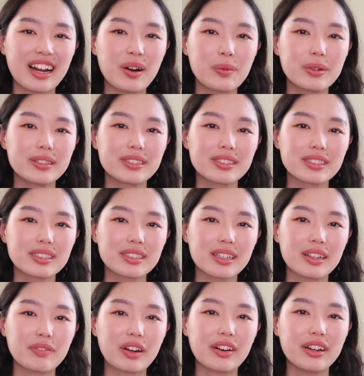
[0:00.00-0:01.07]
that was
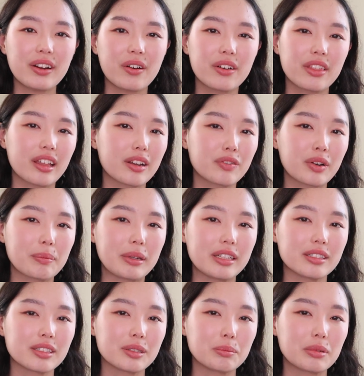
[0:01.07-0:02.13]
a very hard thing for me
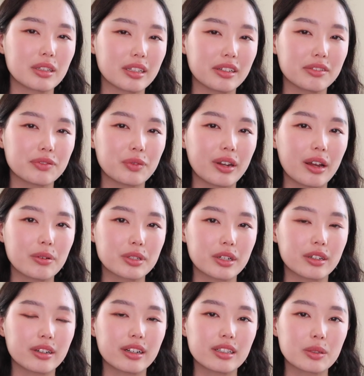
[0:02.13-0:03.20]
to believe when I was
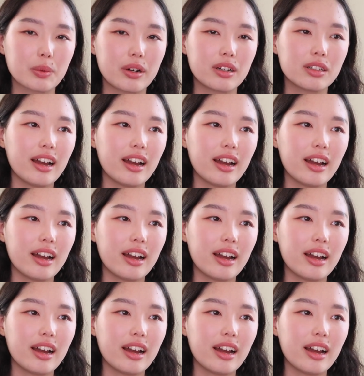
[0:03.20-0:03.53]
younger as well.